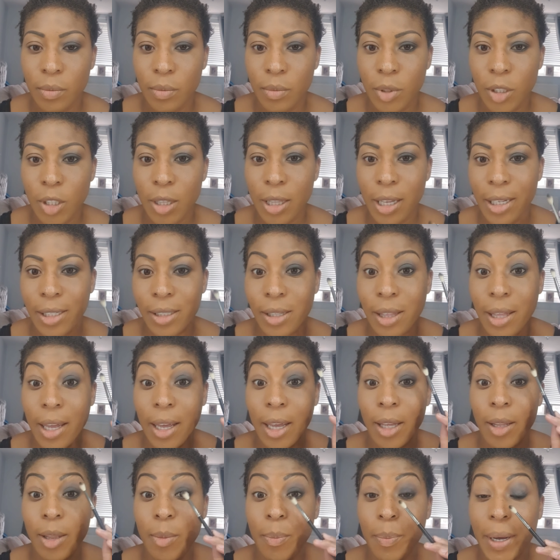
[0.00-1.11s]
So that's
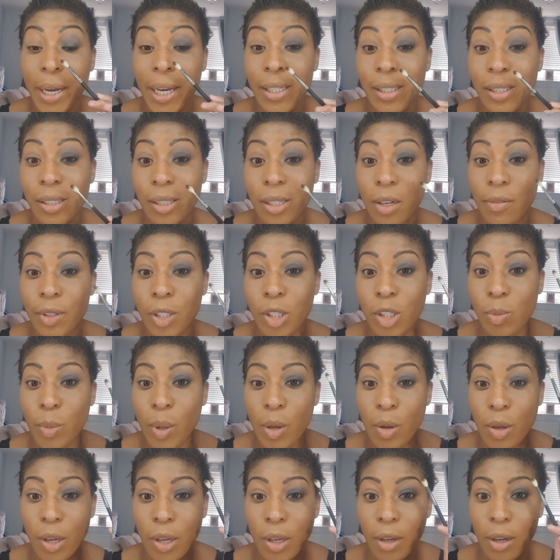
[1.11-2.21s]
the basis of a
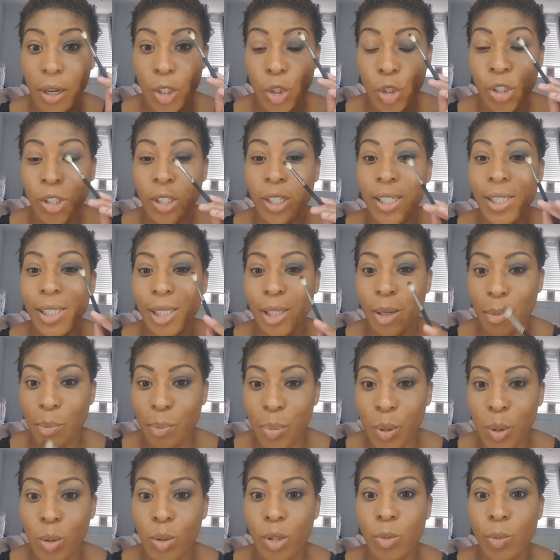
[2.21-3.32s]
Smokey Eye, just a
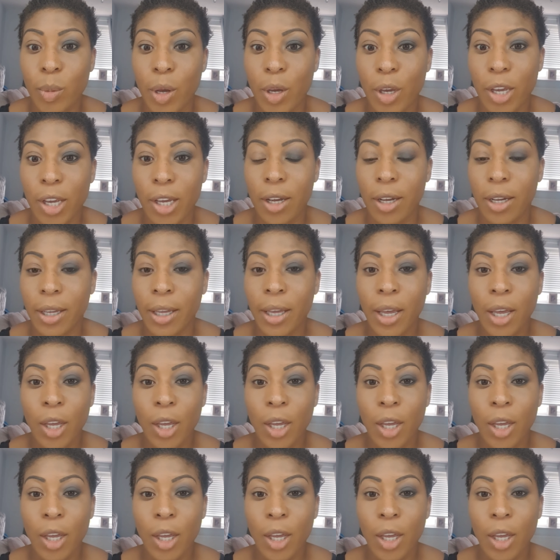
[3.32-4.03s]
simple Smokey Eye.